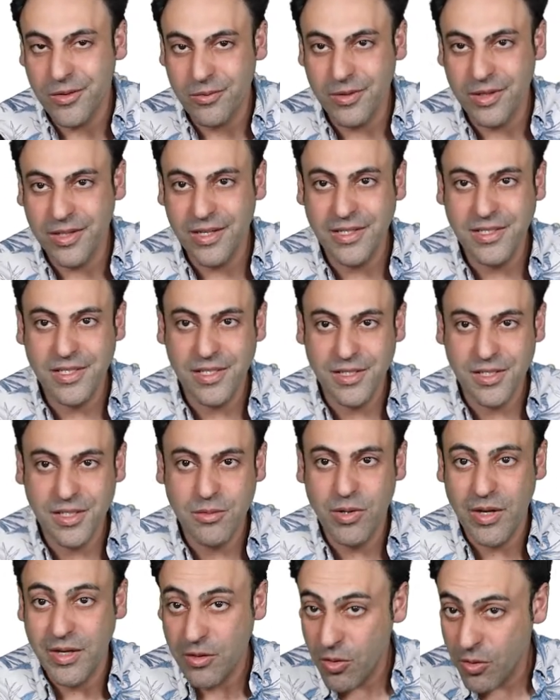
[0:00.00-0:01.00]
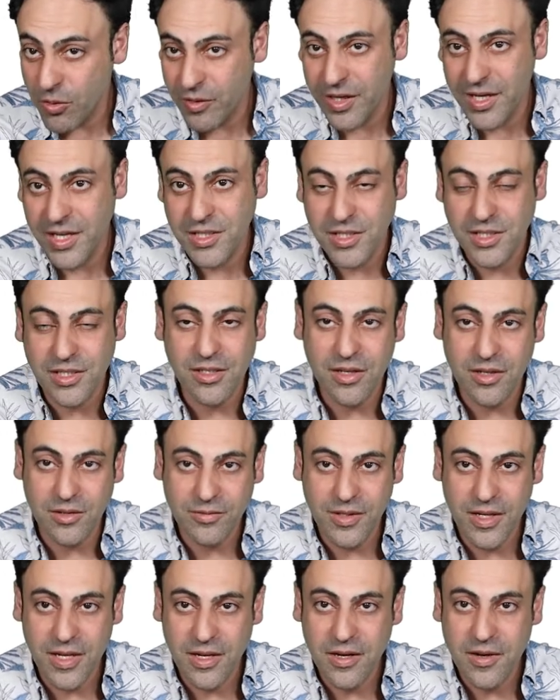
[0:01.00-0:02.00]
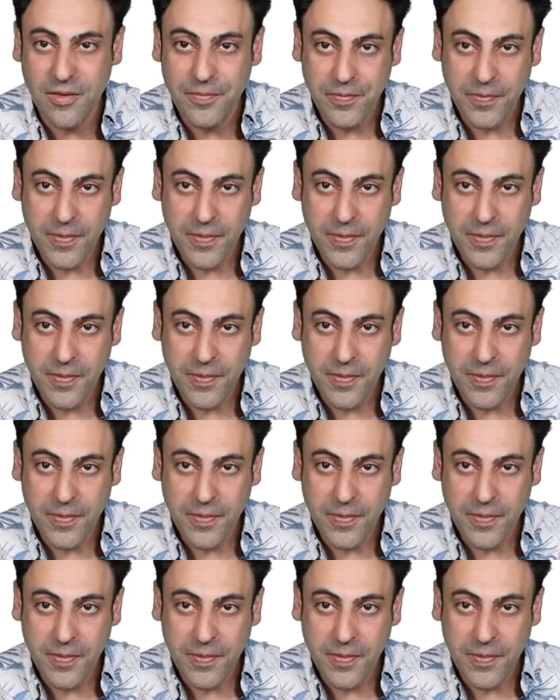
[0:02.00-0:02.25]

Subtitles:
relationship and correlation of the